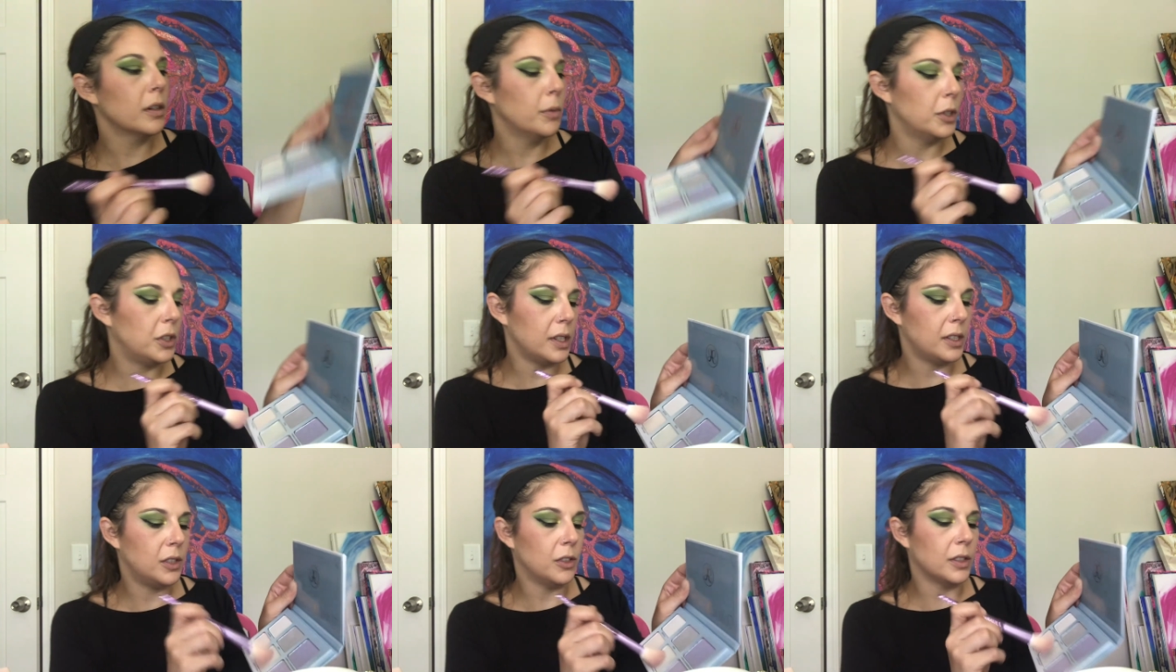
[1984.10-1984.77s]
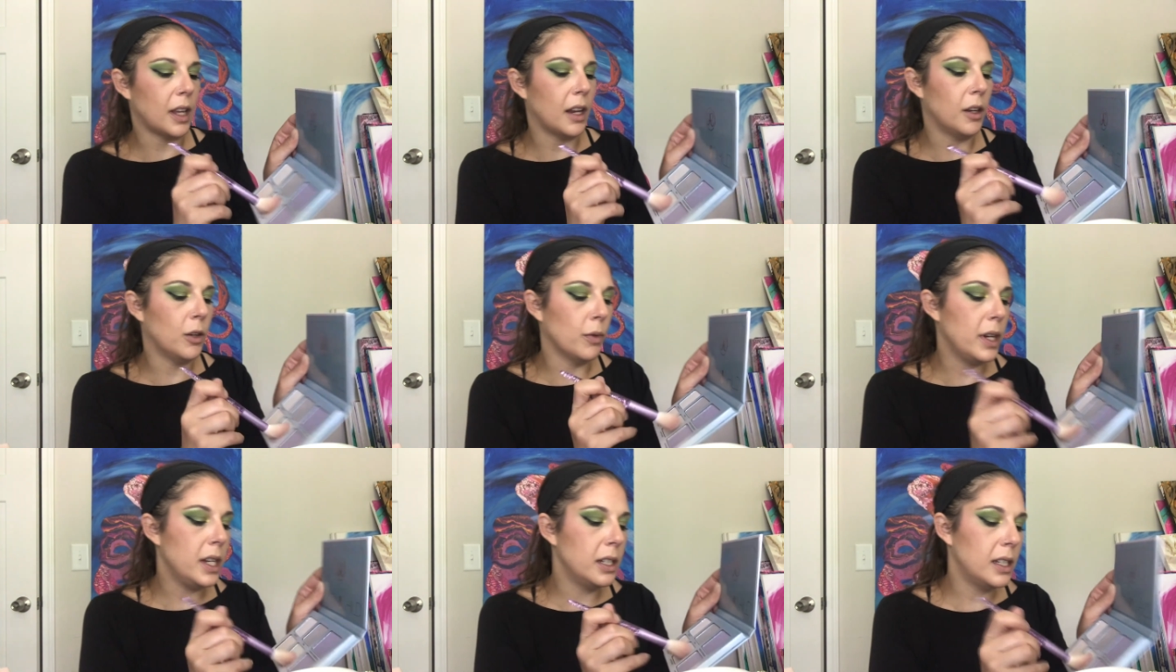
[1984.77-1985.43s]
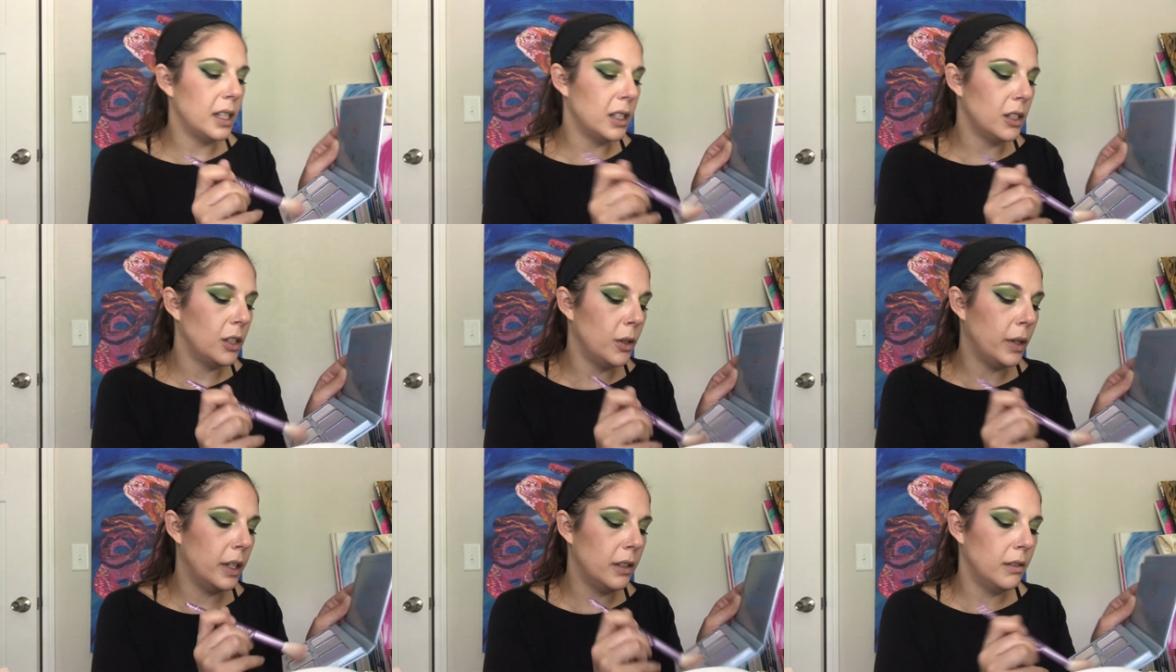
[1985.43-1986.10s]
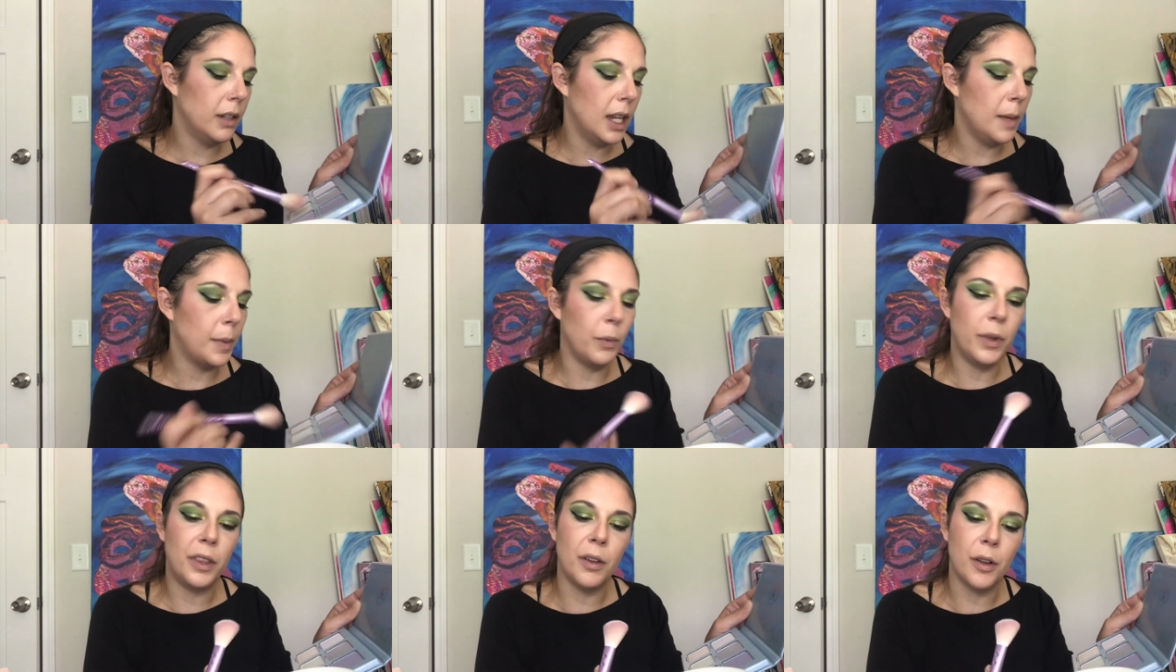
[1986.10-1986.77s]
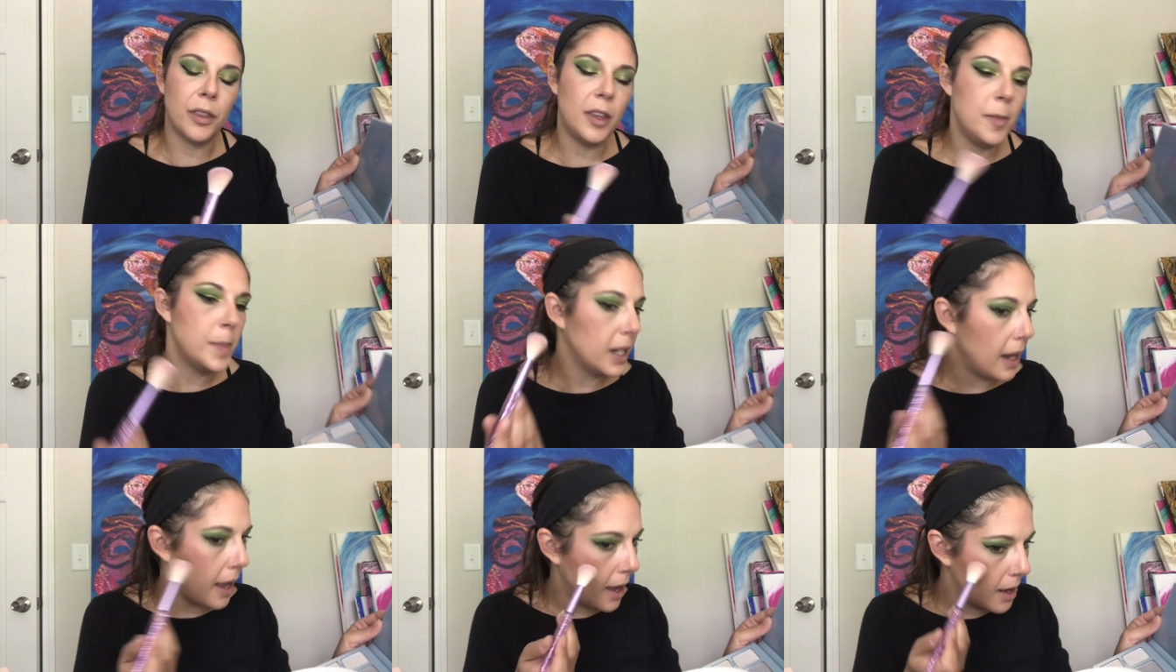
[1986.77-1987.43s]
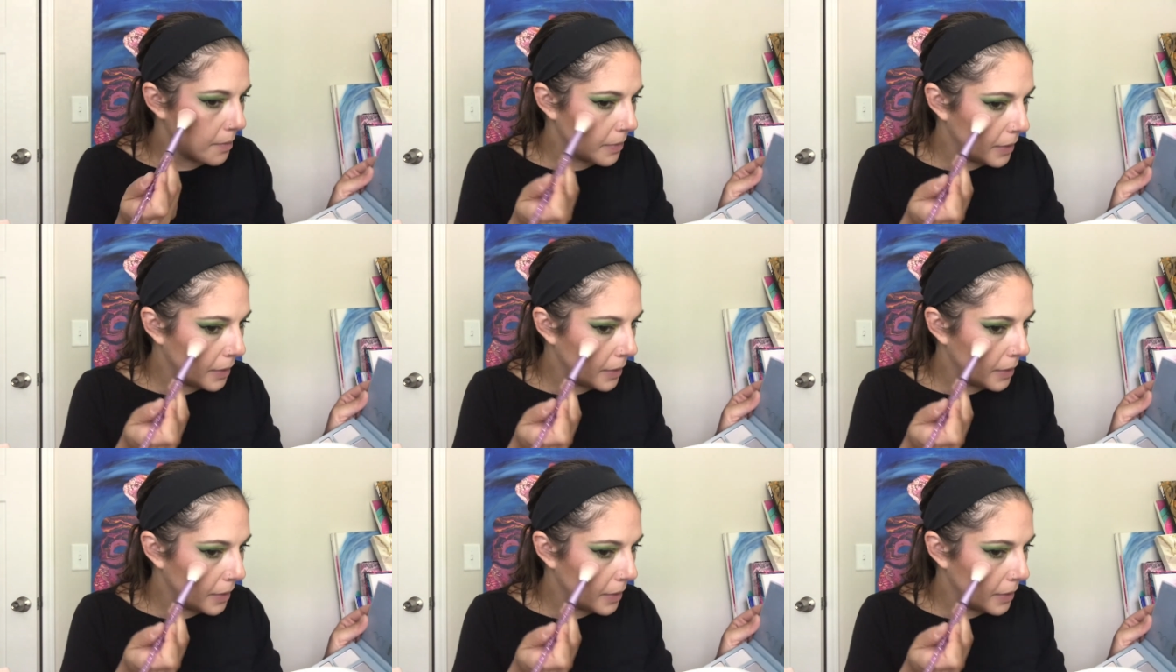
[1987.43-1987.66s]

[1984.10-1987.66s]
which is just got a green tint to it, keeping with our theme today.